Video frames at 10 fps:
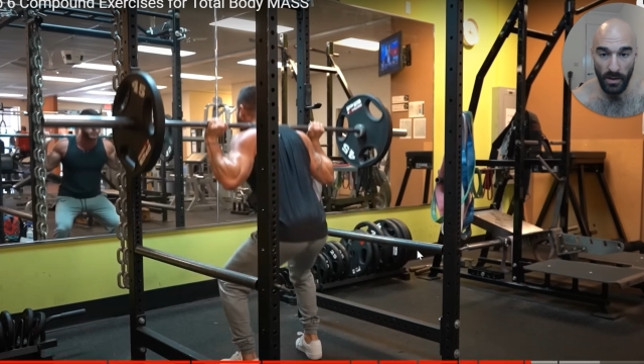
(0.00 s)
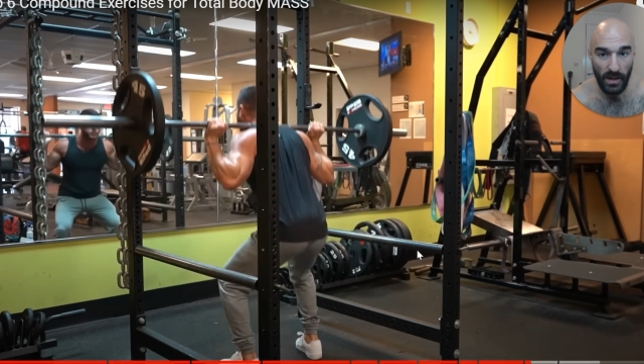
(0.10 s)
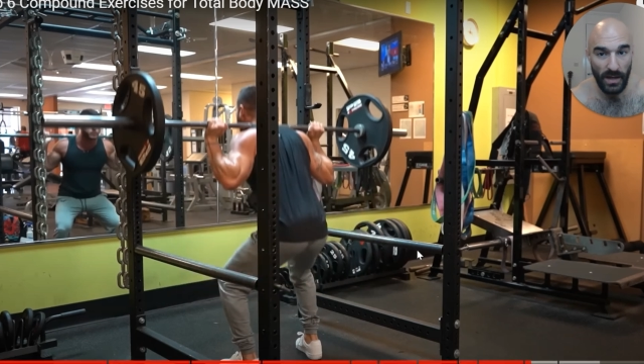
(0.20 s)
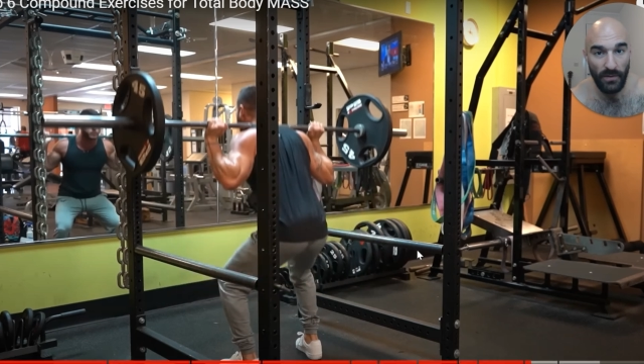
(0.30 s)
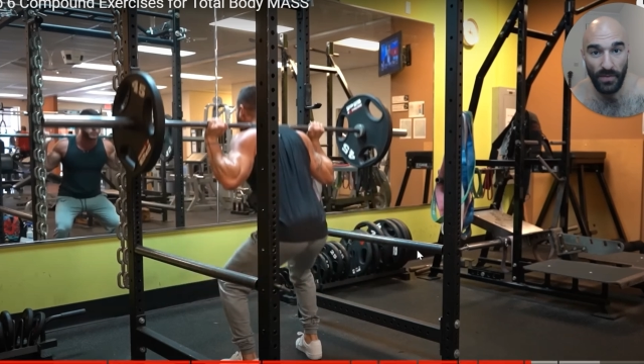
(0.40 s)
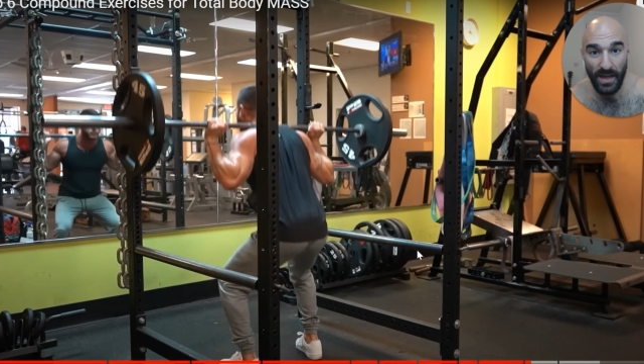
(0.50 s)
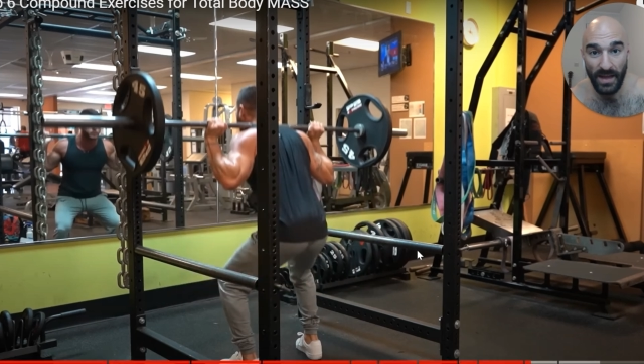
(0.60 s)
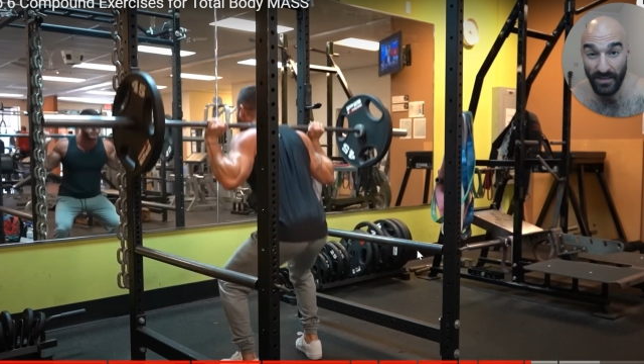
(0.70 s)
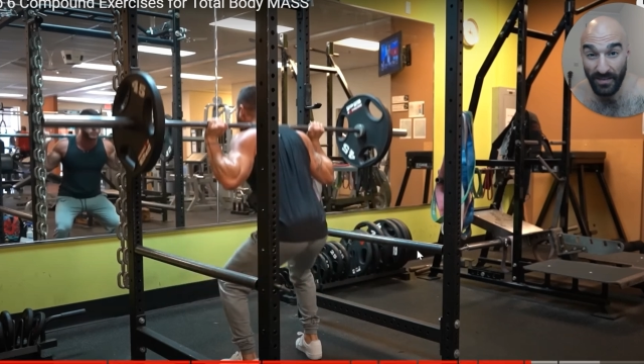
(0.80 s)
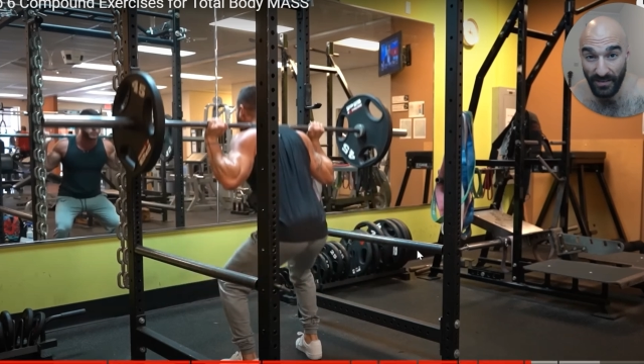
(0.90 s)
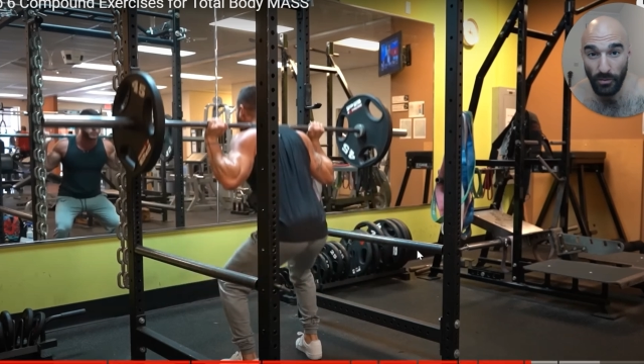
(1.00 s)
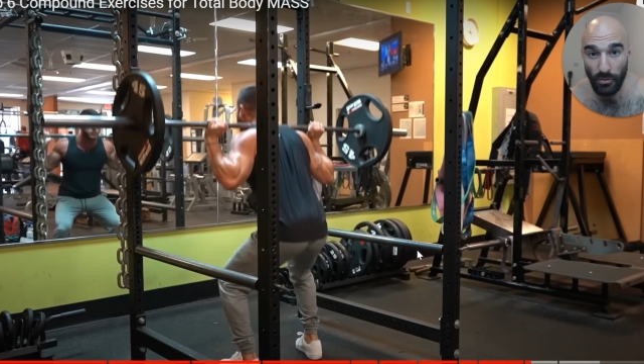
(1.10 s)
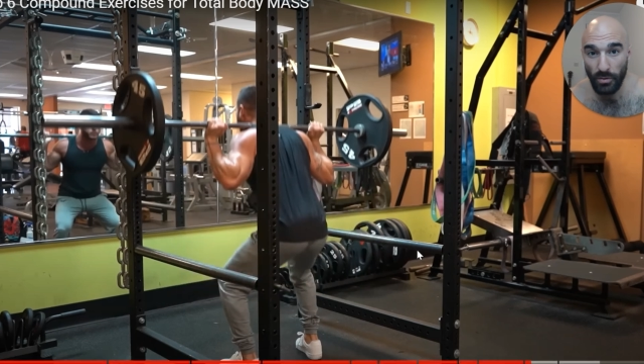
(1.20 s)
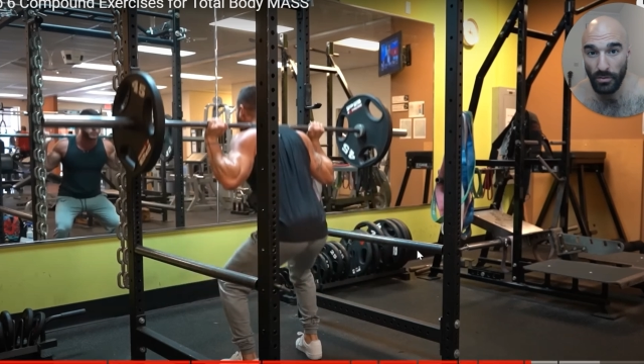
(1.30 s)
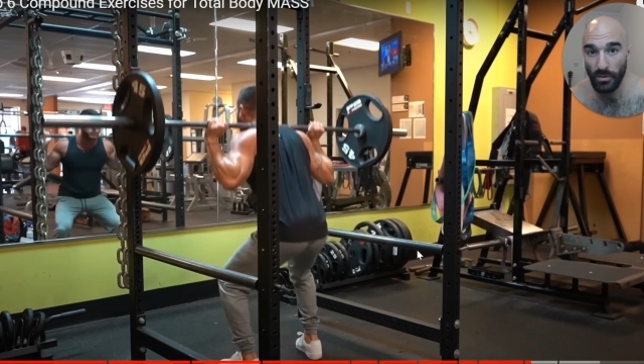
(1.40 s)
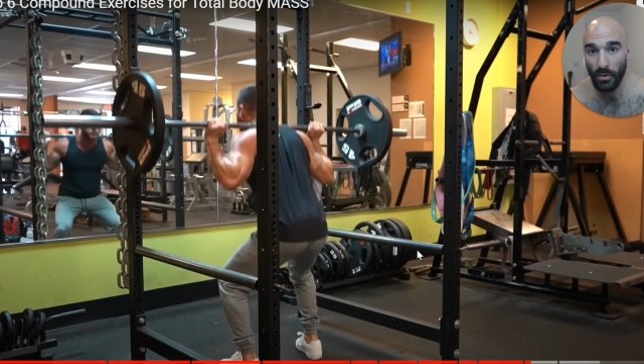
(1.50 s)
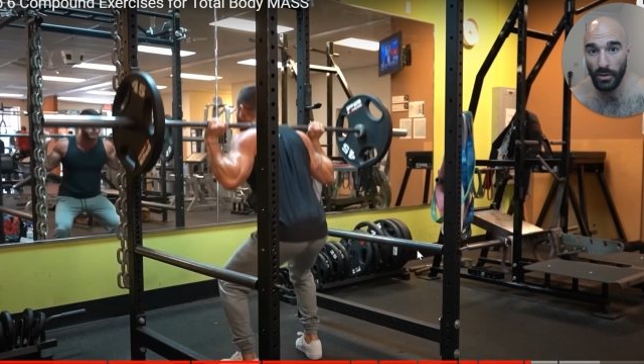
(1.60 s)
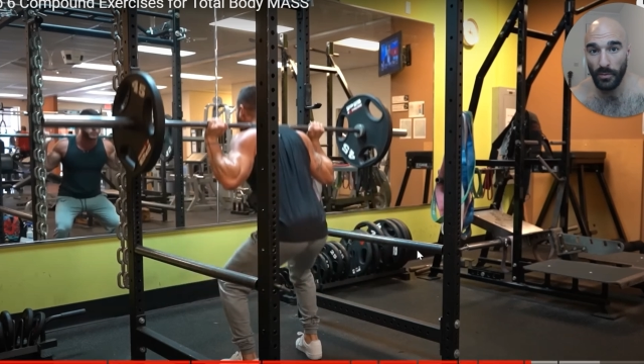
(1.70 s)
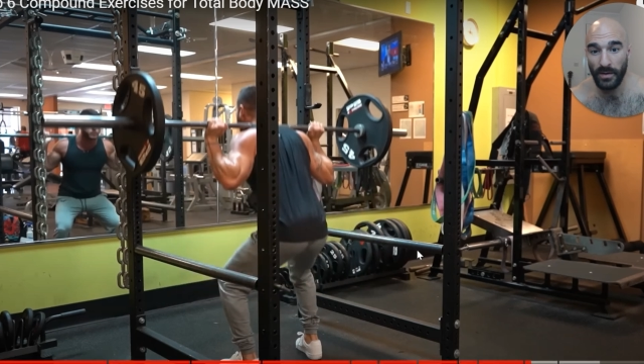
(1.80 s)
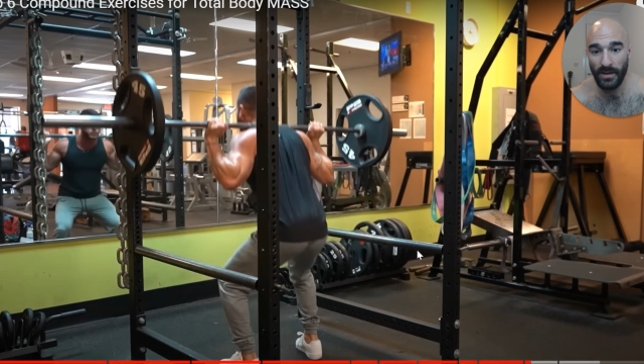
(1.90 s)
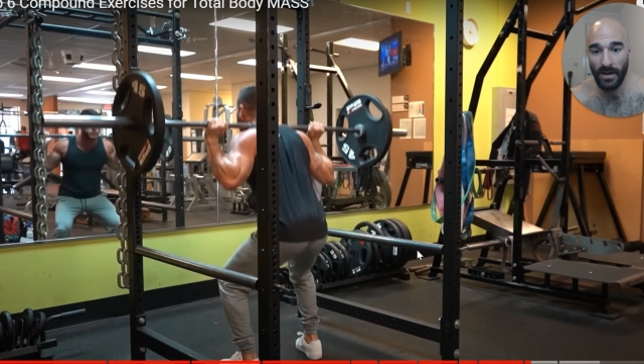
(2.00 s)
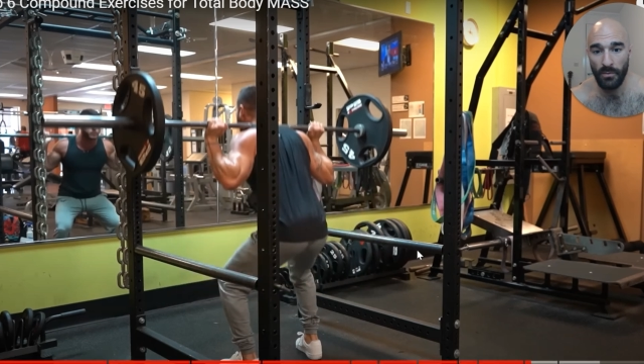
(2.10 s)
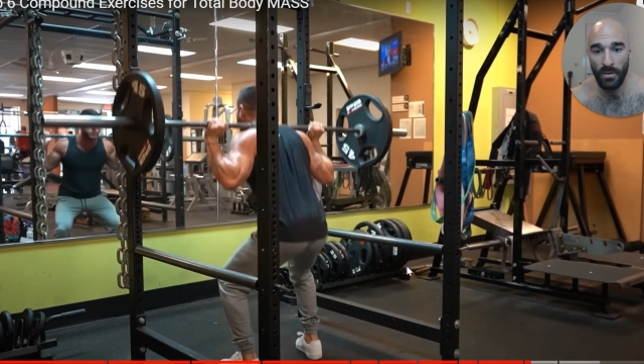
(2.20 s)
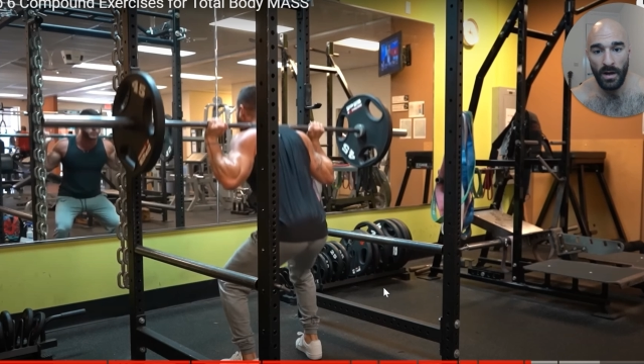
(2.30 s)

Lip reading: If they still couldn't go all the way down,